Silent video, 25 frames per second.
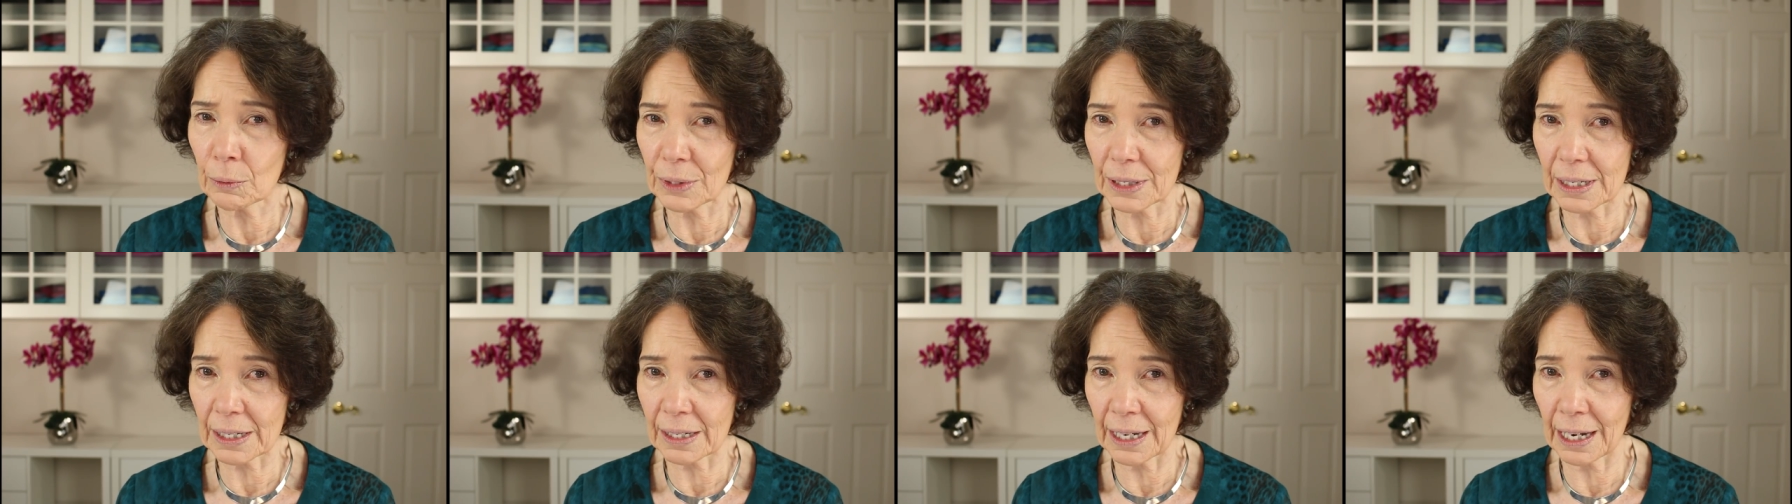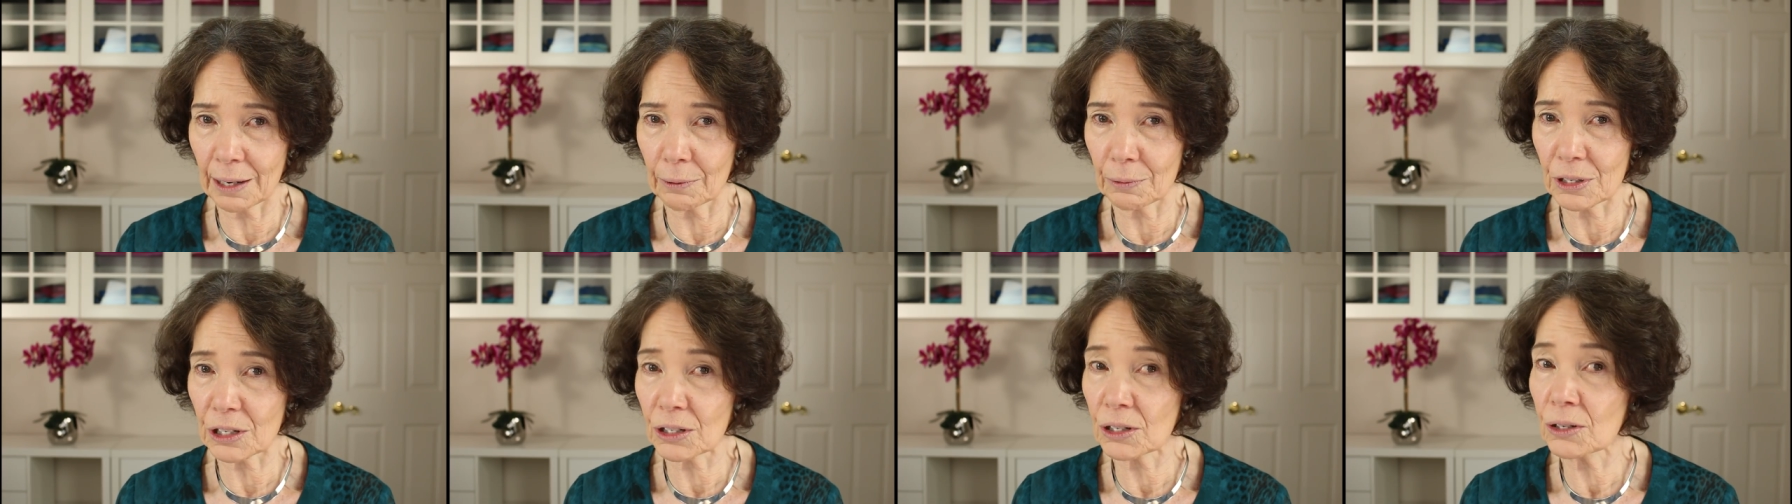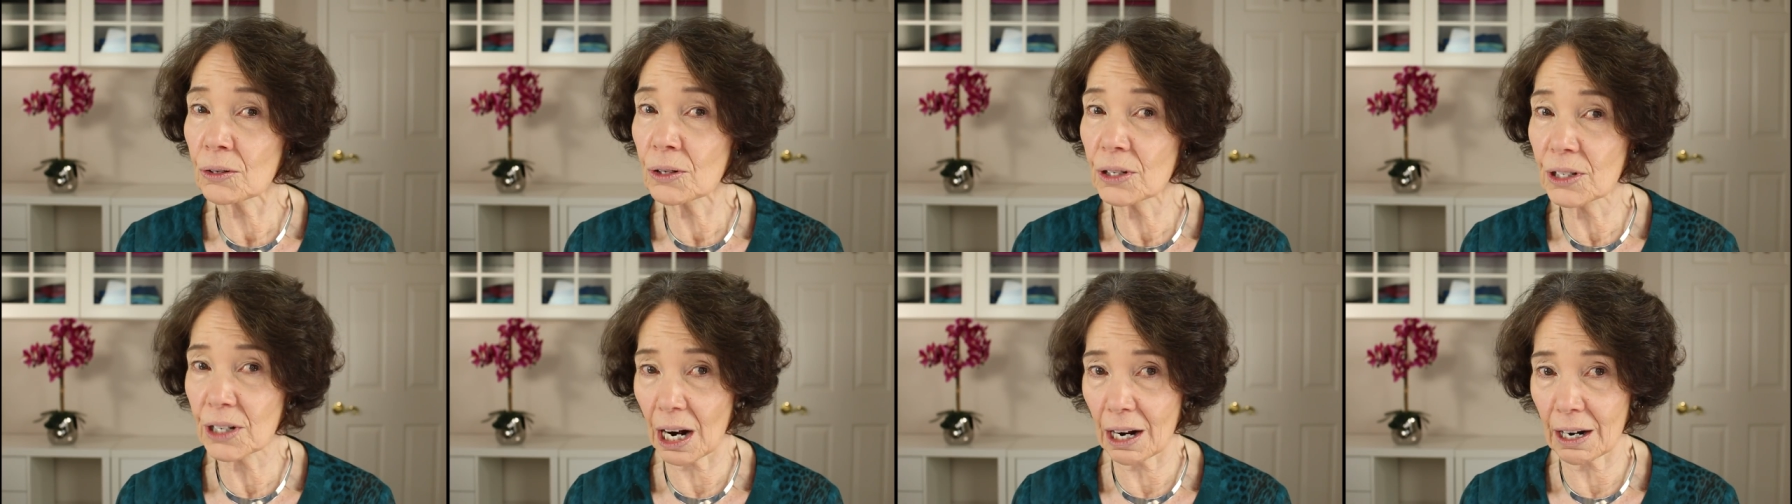was sent was
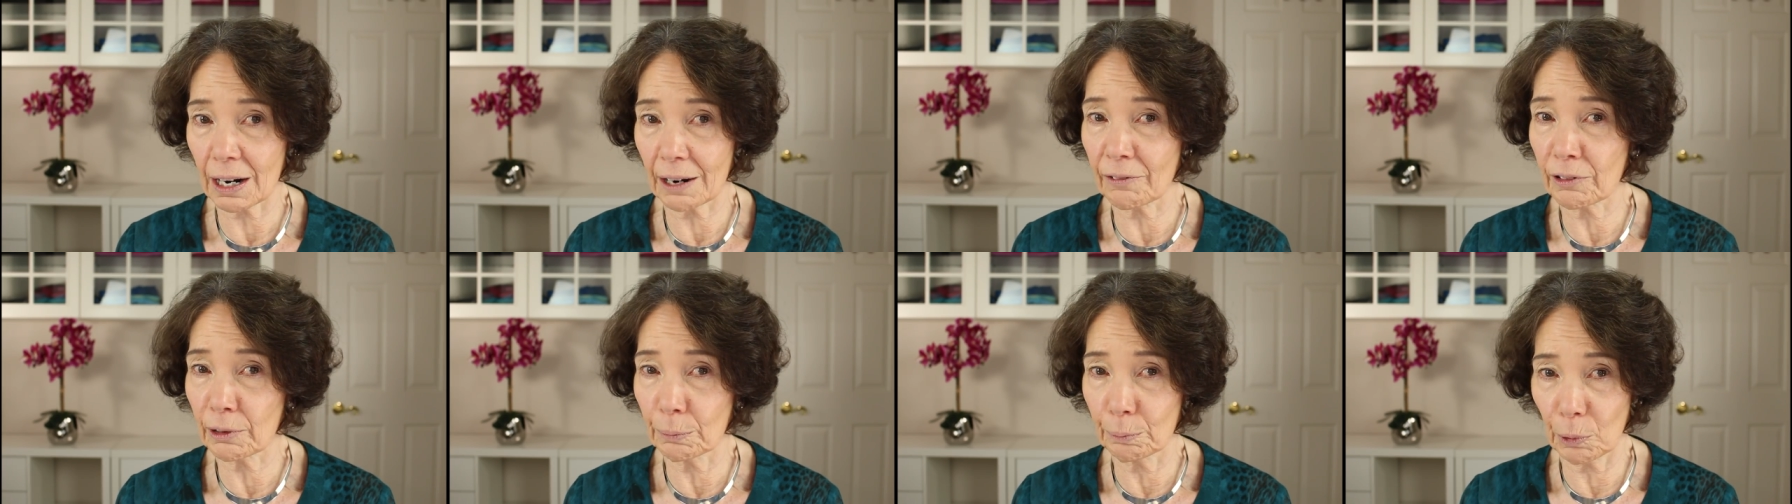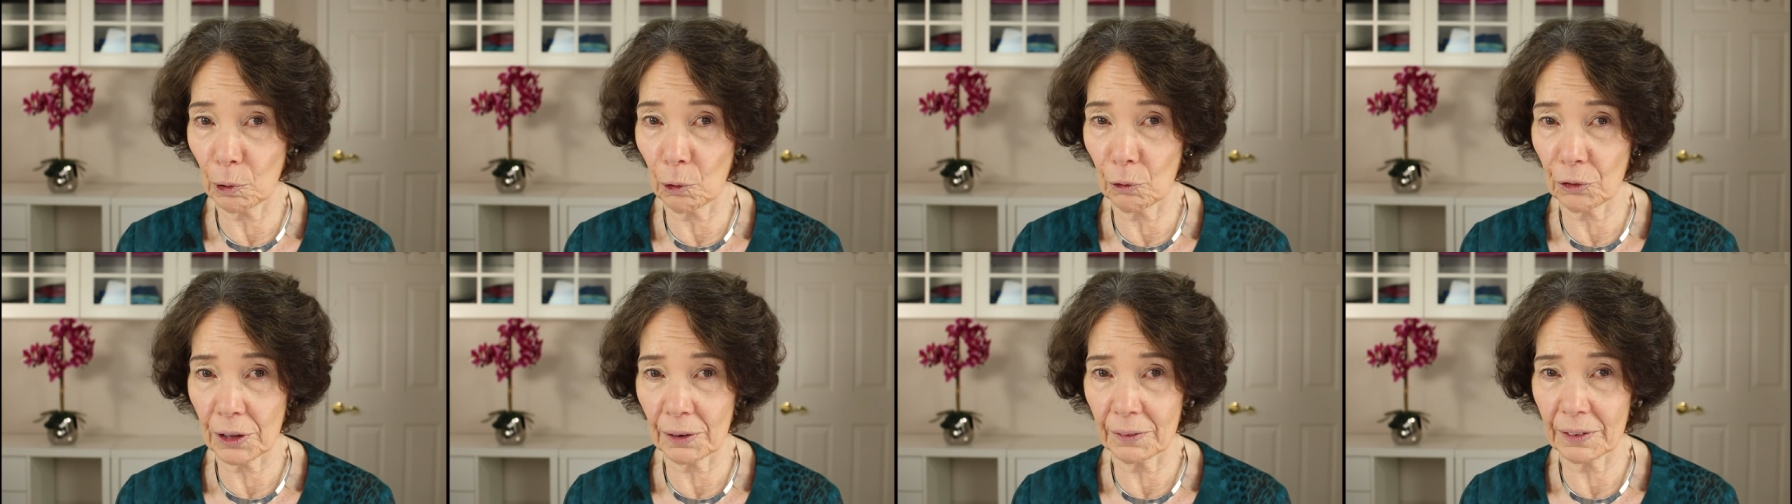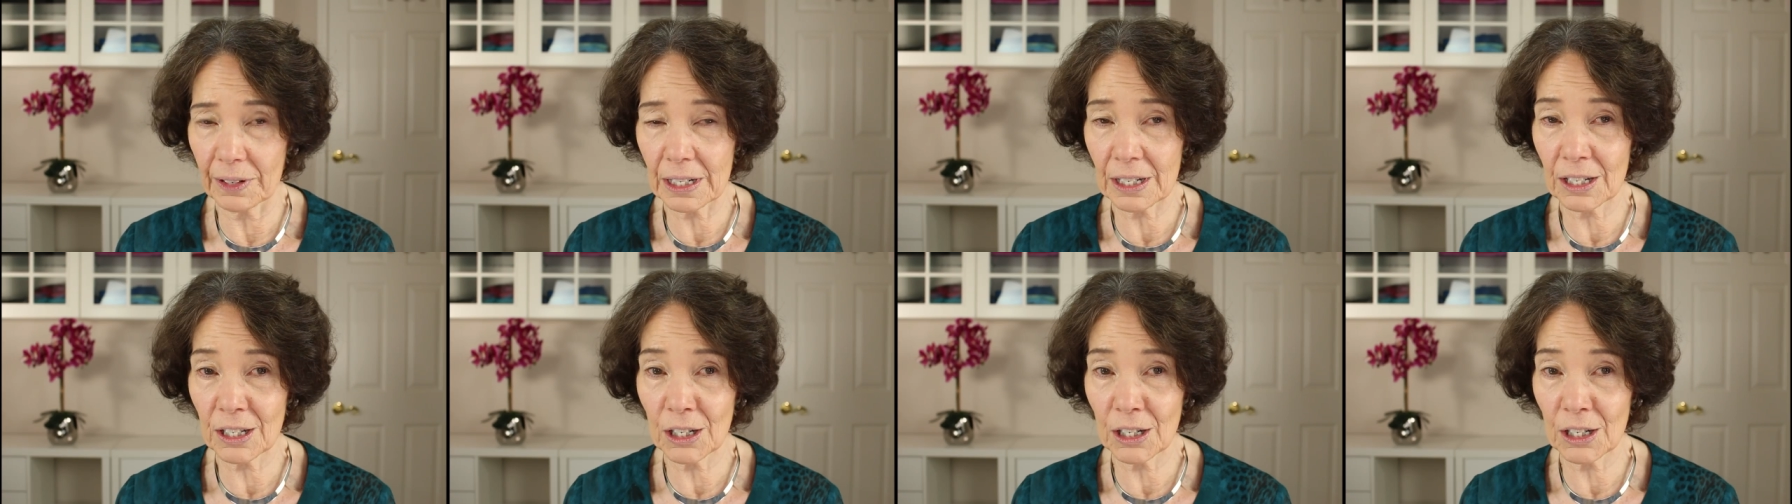too dark for both of us,